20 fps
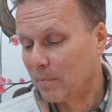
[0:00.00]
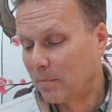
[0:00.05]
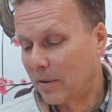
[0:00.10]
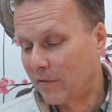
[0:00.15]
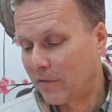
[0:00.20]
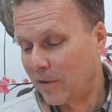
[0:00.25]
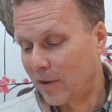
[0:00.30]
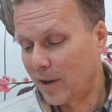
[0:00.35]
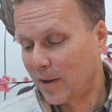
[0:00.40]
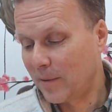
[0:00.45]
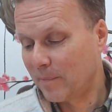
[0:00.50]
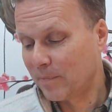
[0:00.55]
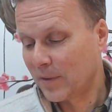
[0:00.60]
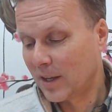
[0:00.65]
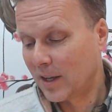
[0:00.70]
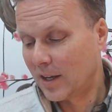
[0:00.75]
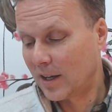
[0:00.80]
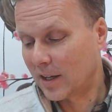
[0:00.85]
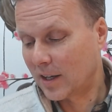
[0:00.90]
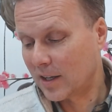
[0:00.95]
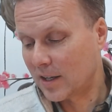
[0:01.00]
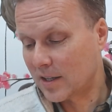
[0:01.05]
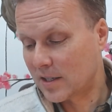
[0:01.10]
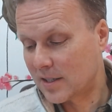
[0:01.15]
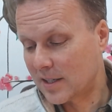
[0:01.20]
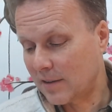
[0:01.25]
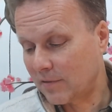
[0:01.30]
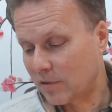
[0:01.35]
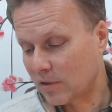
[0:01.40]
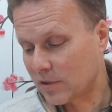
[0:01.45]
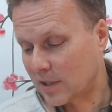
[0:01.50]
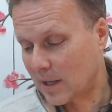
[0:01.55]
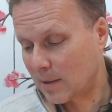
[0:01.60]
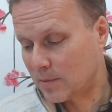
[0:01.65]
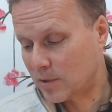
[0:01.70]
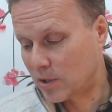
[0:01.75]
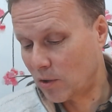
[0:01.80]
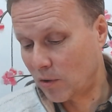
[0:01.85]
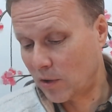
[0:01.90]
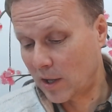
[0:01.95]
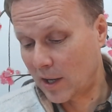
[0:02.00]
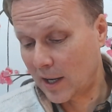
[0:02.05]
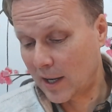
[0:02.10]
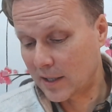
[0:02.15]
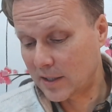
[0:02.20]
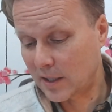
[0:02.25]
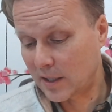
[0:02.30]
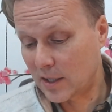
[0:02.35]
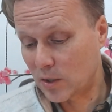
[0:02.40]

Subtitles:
prefer, occurs several times during the night